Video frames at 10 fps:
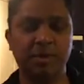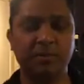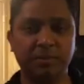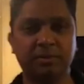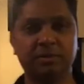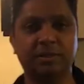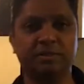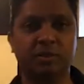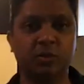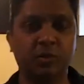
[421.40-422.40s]
are people in
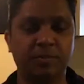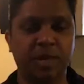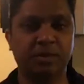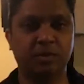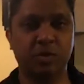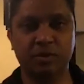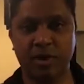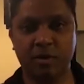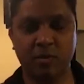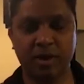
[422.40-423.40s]
the group like
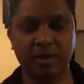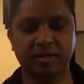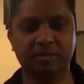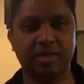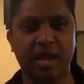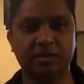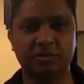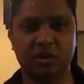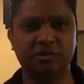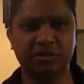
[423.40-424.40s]
Yona Weiss and
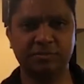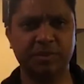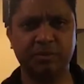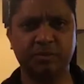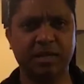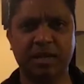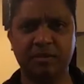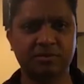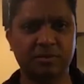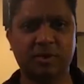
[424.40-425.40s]
Josh Shipman who can
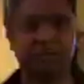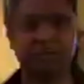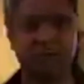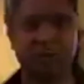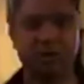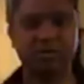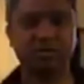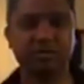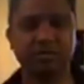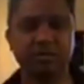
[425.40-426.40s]
answer a lot of more
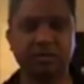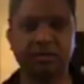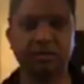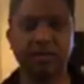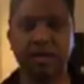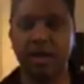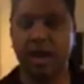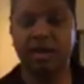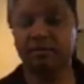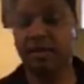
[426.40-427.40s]
questions in detail,
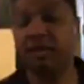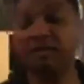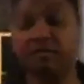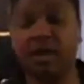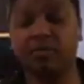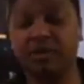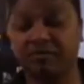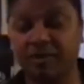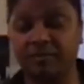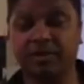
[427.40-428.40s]
and they can correct me
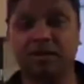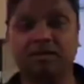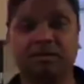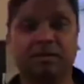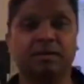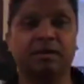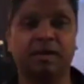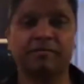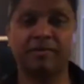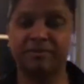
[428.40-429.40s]
if I'm done,
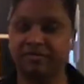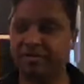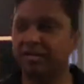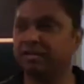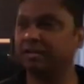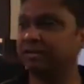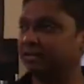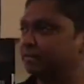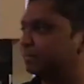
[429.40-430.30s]
if I've given any